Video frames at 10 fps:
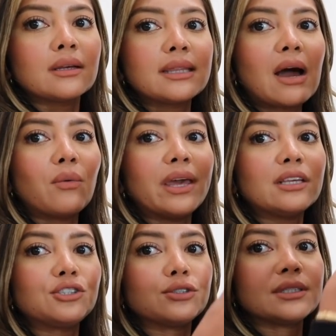That way
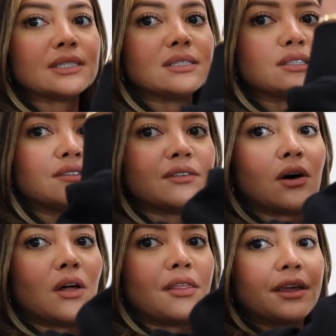the juices
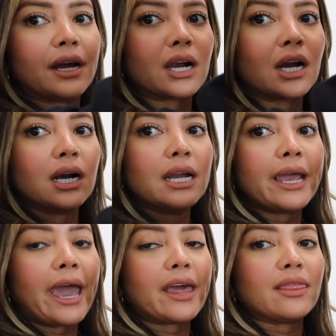fall there
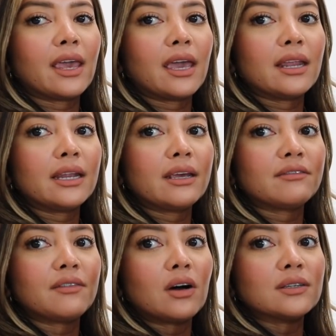and then
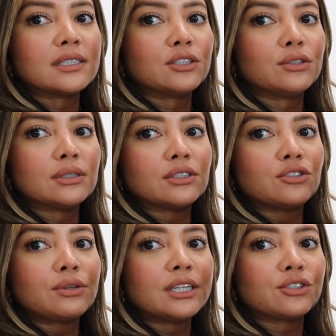it falls into
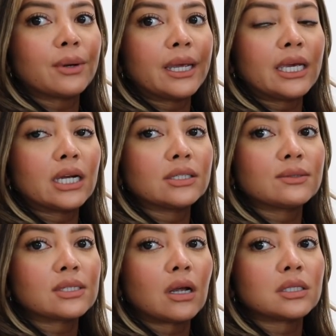this trench right here so
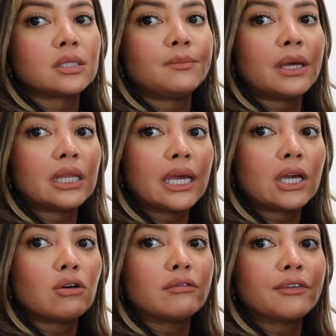it's not
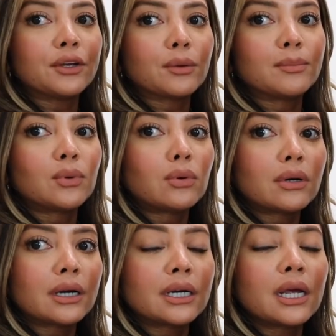spilling over your
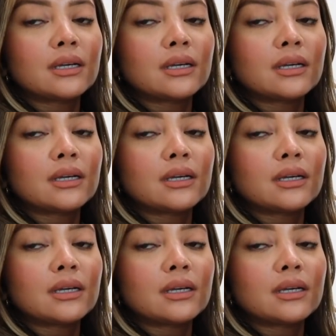board,